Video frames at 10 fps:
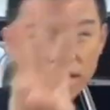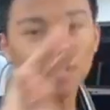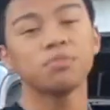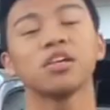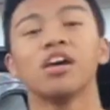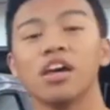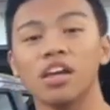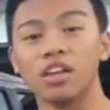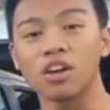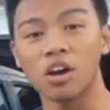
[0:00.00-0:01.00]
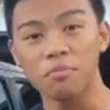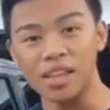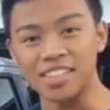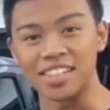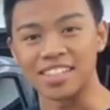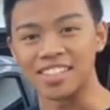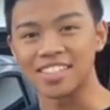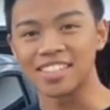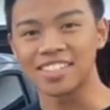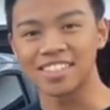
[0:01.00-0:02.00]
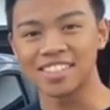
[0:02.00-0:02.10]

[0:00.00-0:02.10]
tips in car maintenance.